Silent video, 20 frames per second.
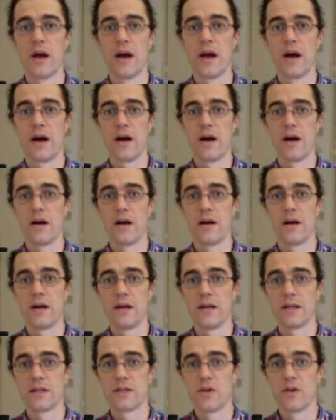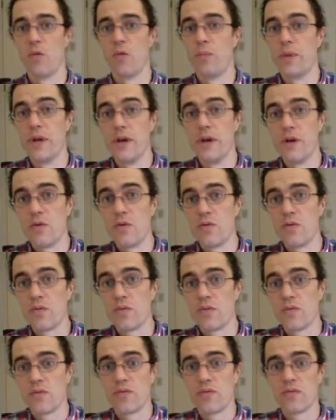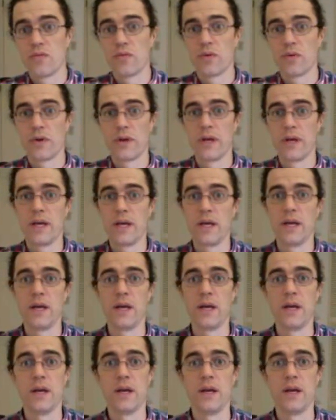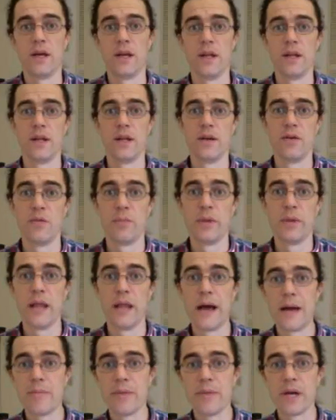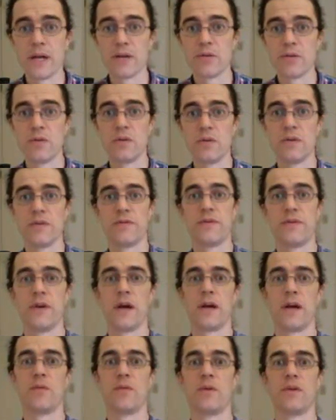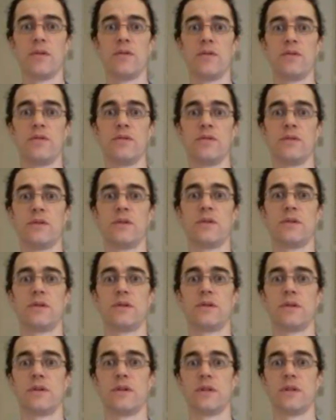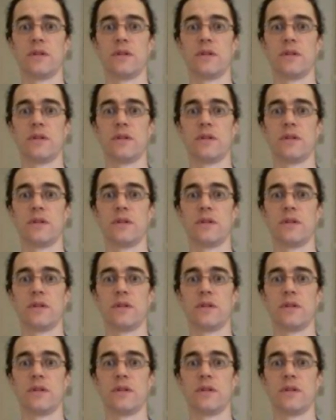It's open note and an open lab manual if you had one of those.